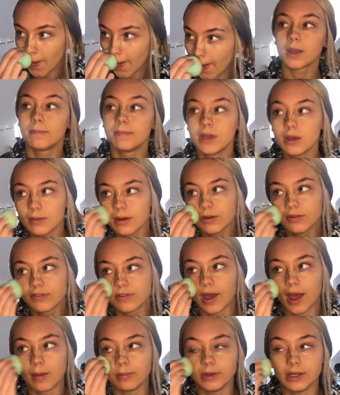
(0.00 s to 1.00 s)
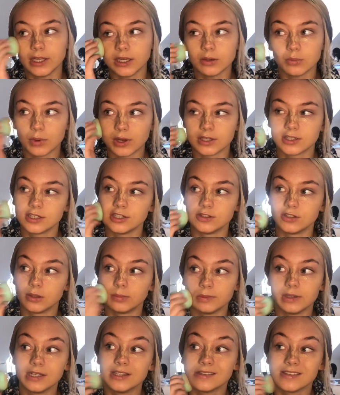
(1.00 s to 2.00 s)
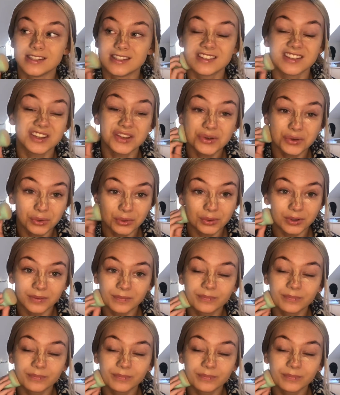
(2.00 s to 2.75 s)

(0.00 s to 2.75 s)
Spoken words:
me and my family went to Dublin Zoo.